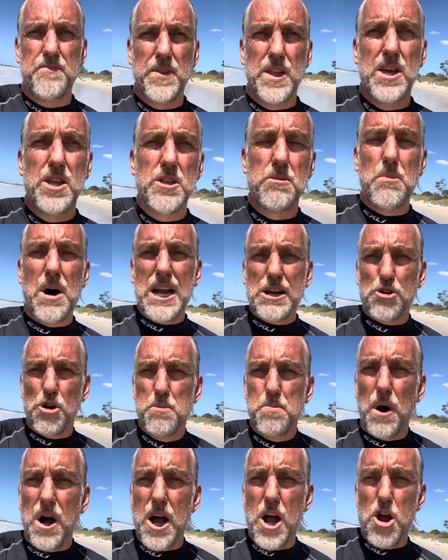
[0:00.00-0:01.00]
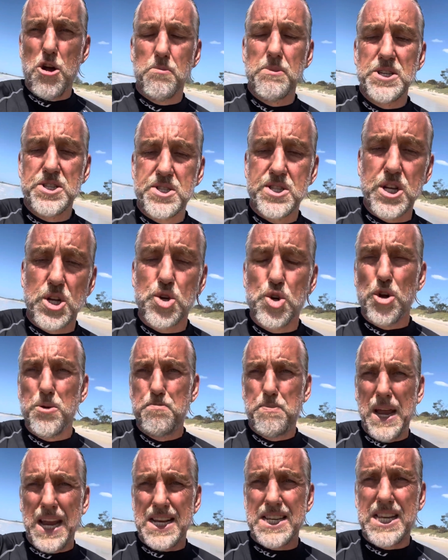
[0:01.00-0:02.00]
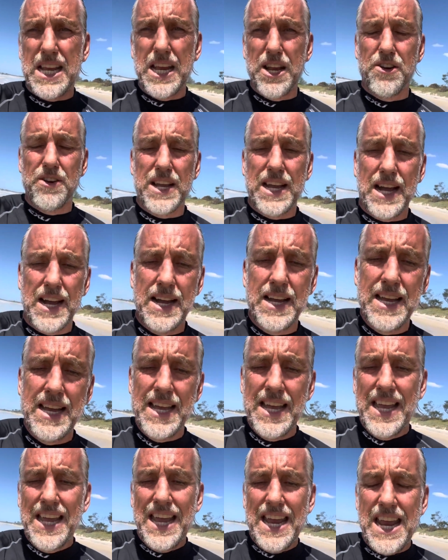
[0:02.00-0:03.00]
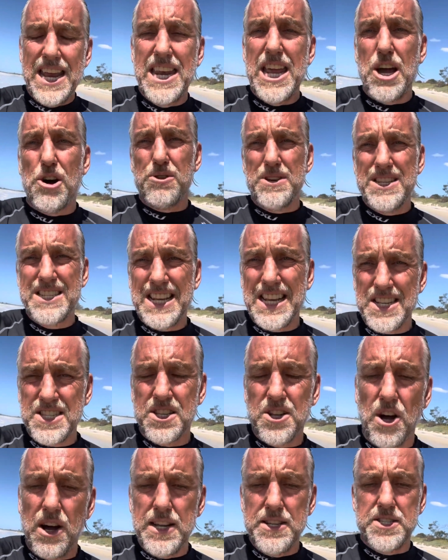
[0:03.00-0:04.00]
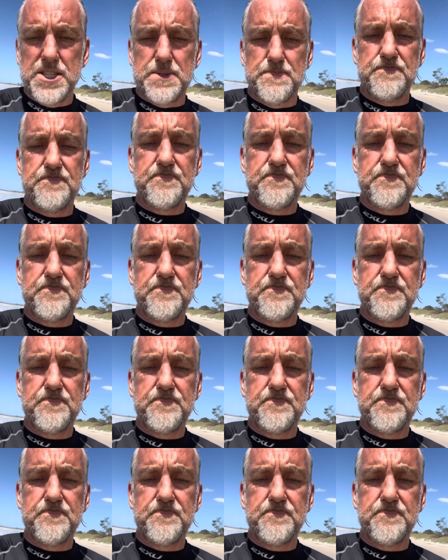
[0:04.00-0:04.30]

The microbiome is the good bacteria in our intestines.